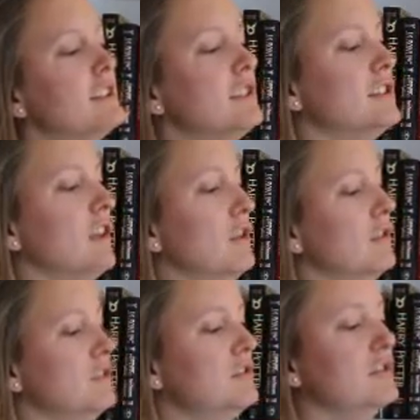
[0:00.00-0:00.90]
So
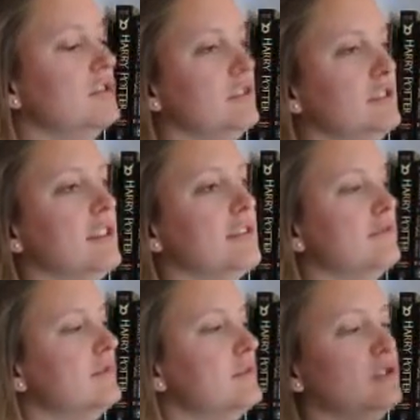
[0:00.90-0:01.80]

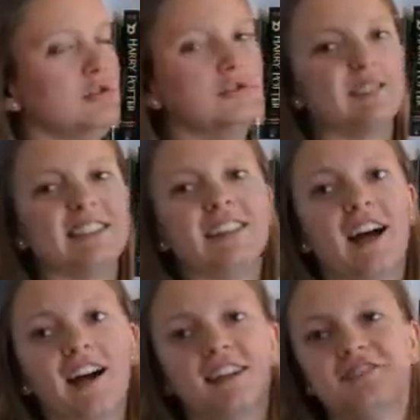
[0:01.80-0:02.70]
to
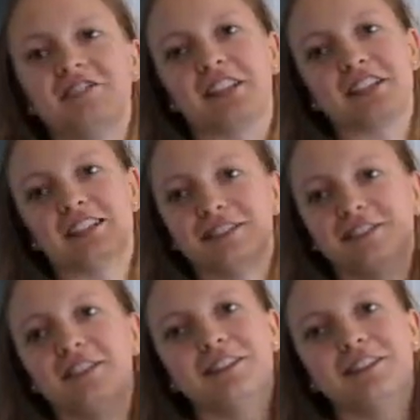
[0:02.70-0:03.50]
enhance that is